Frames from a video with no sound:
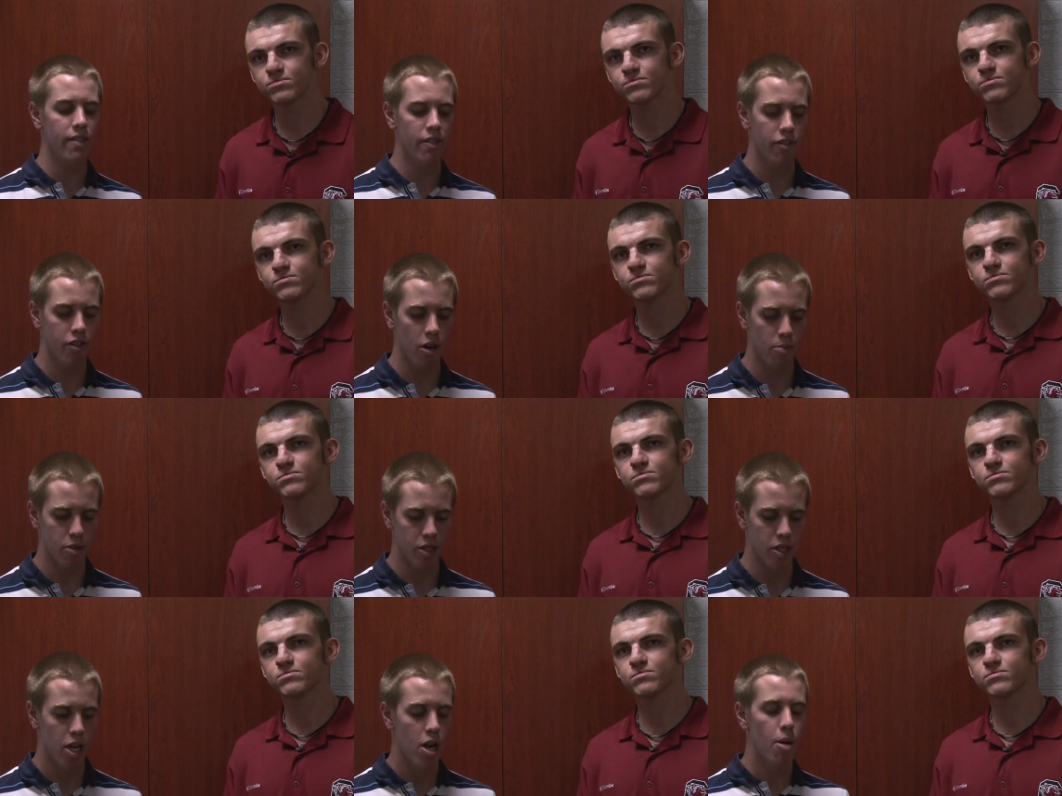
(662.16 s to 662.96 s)
Speaker 1: even from
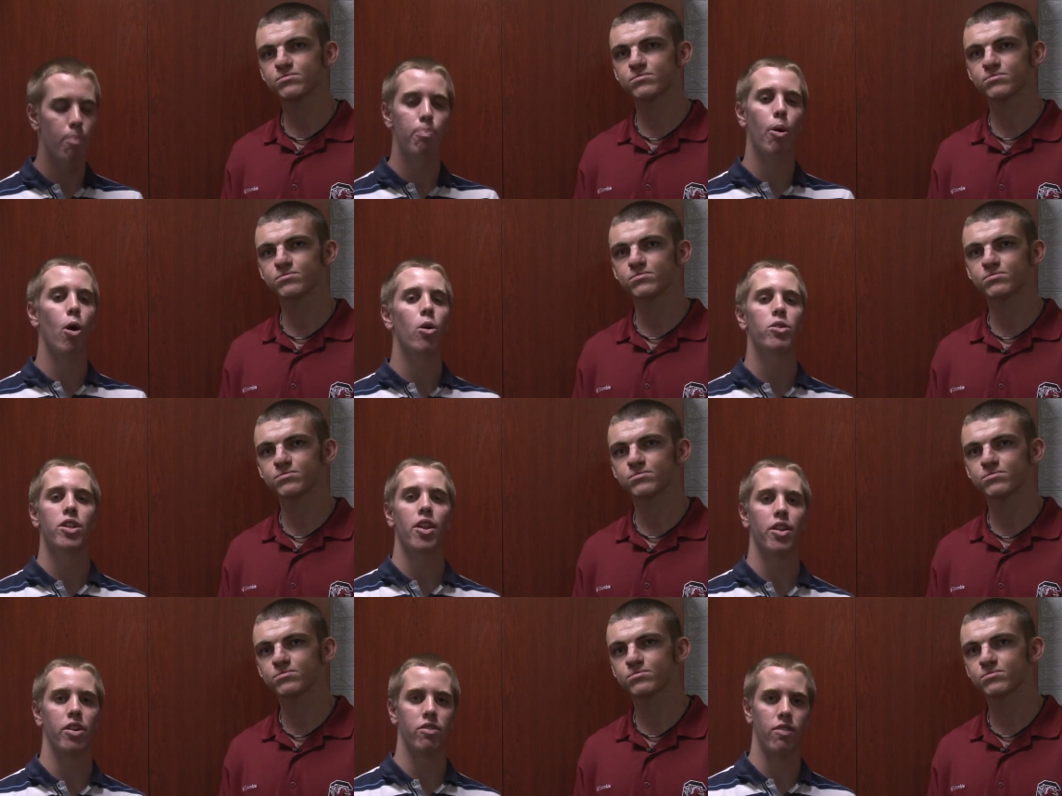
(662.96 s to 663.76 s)
just balls
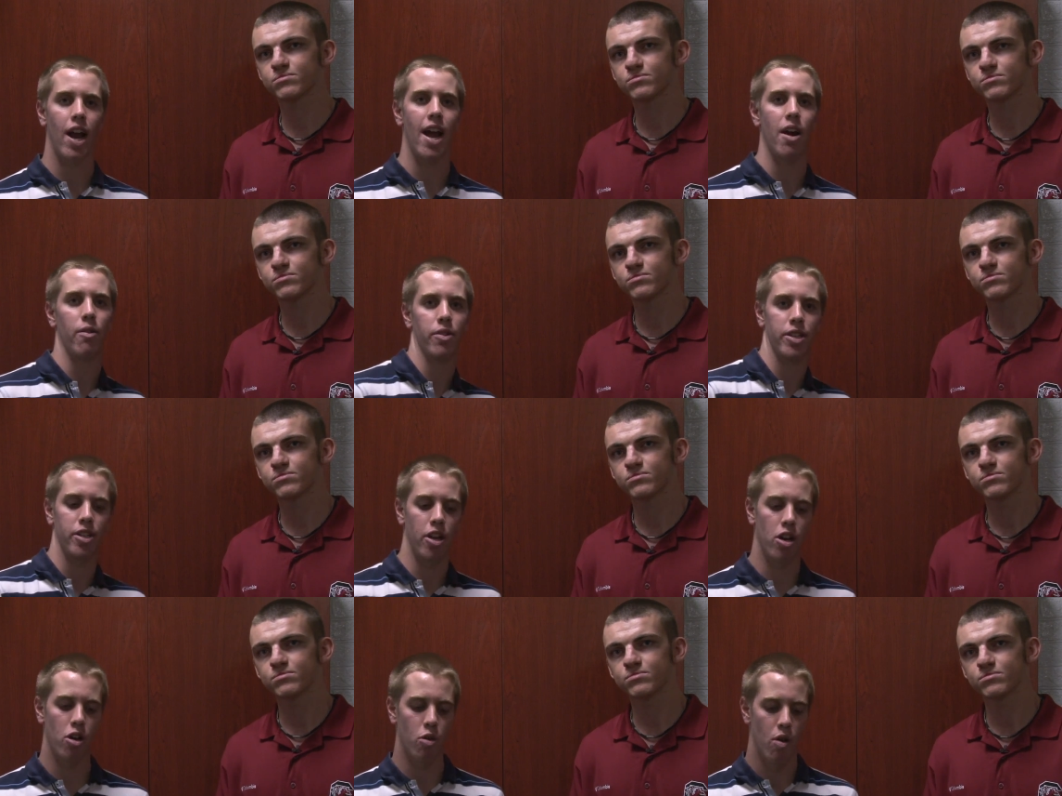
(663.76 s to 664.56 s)
on the ground, you
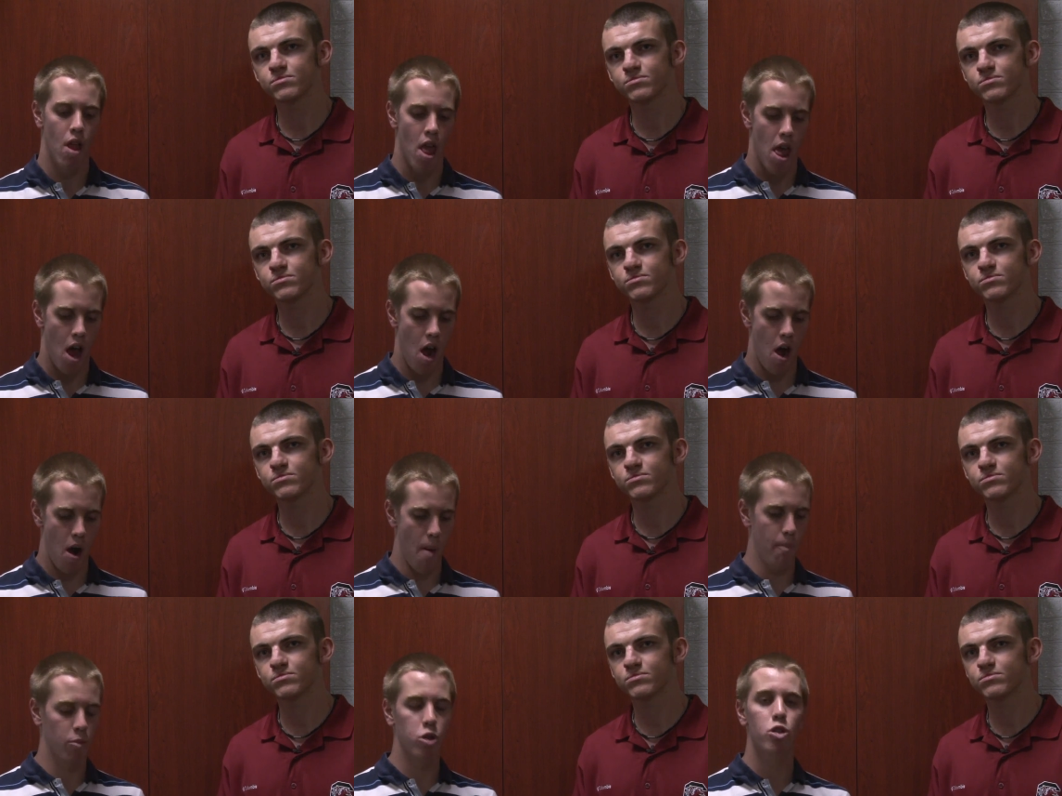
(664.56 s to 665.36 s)
know,
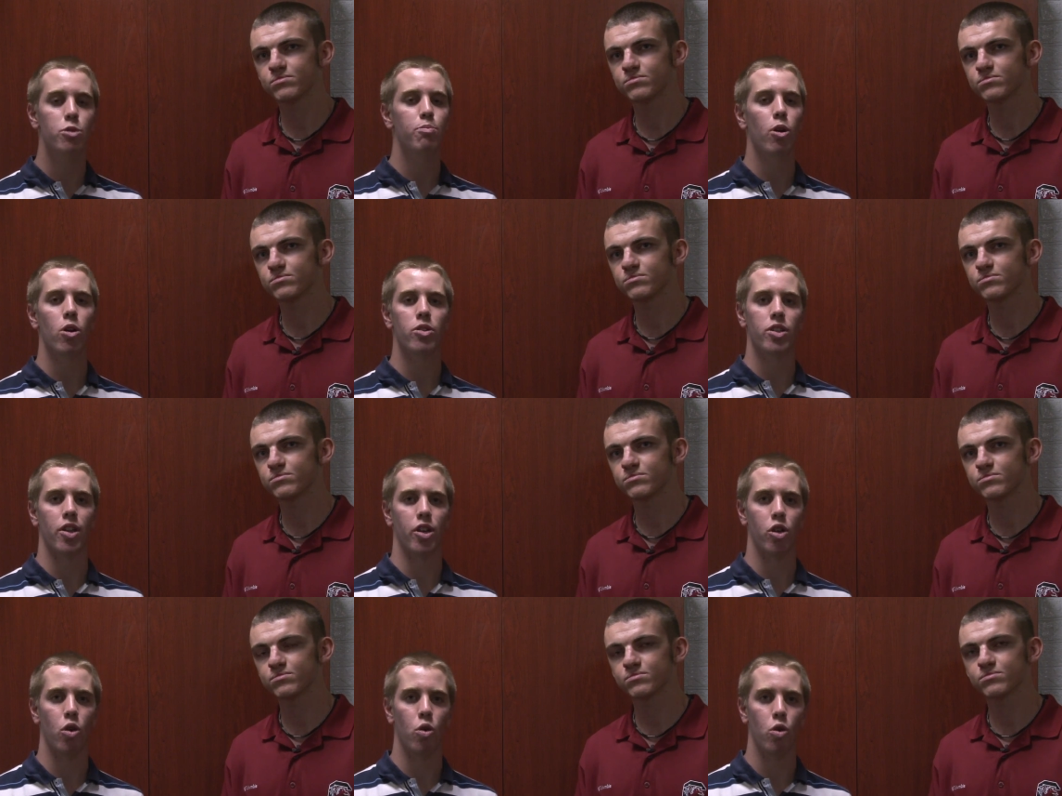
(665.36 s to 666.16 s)
um, loose balls on the
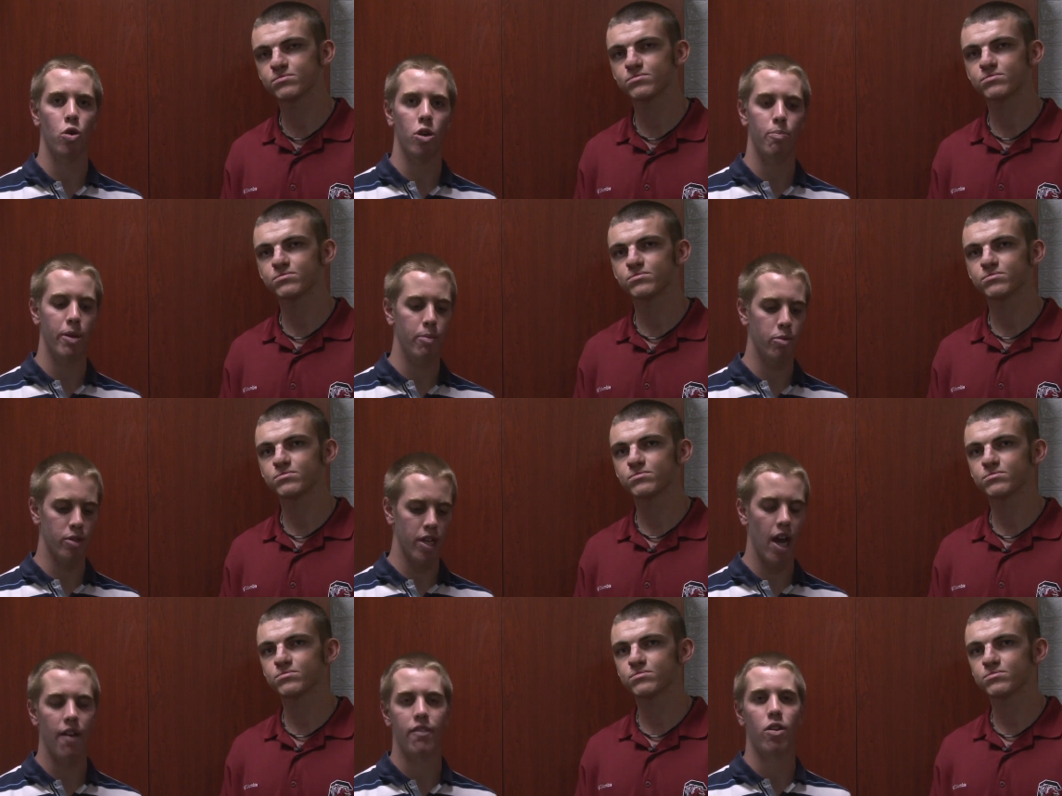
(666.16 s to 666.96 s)
court, people
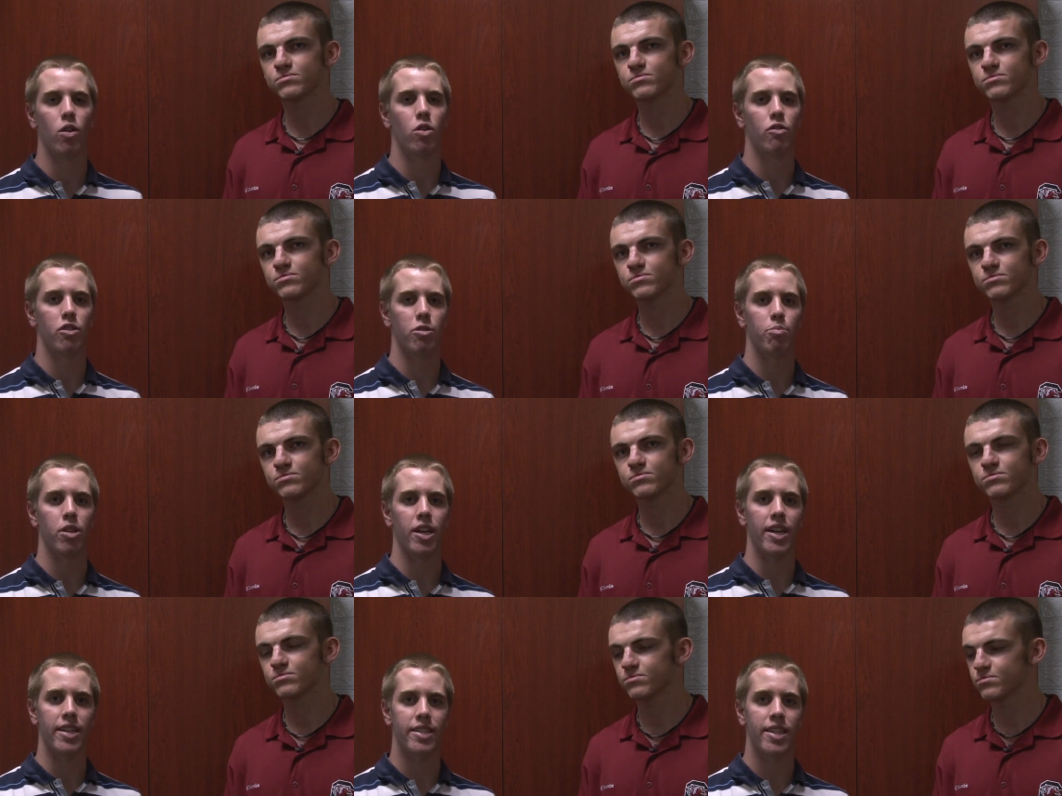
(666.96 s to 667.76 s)
diving all over the
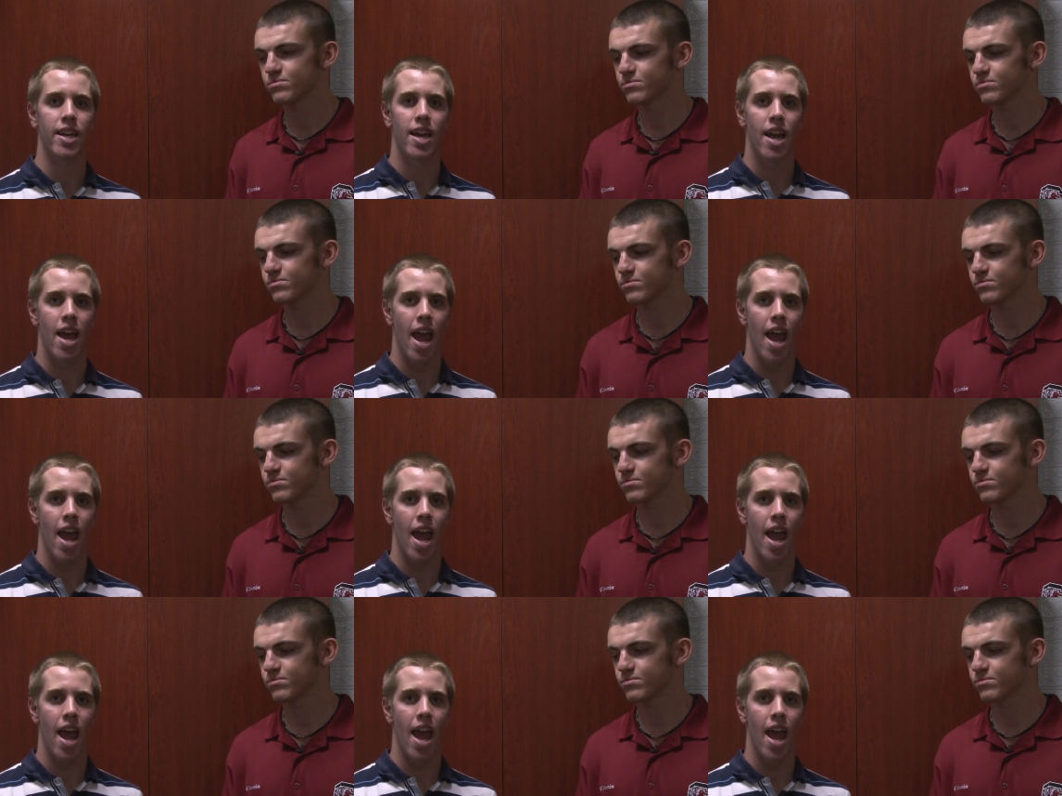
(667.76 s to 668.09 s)
place.